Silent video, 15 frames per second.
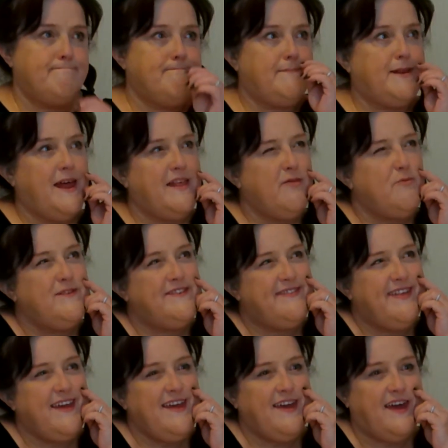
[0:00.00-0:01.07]
But I was
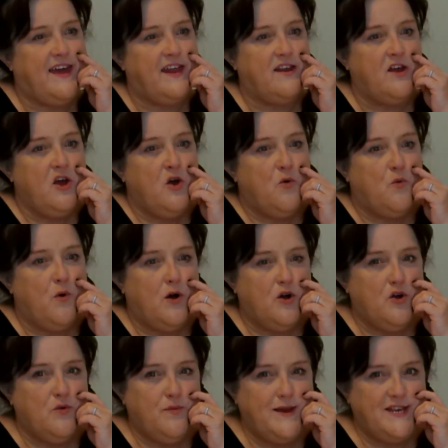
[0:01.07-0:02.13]
thinking, what
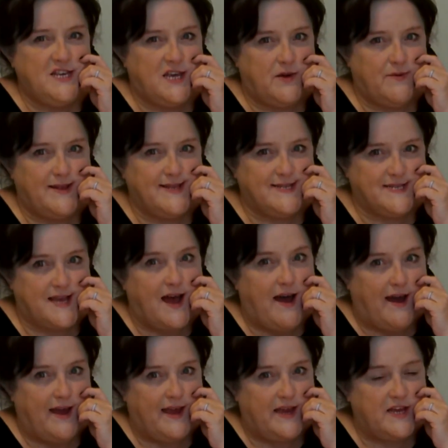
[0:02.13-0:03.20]
could we do
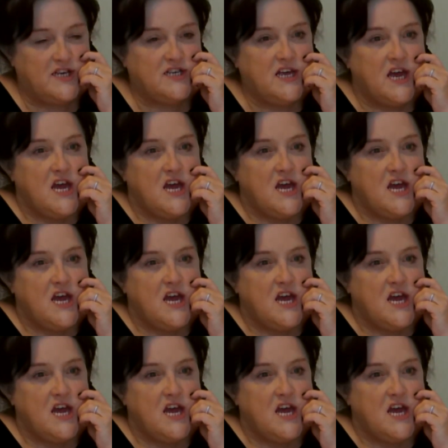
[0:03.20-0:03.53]
inside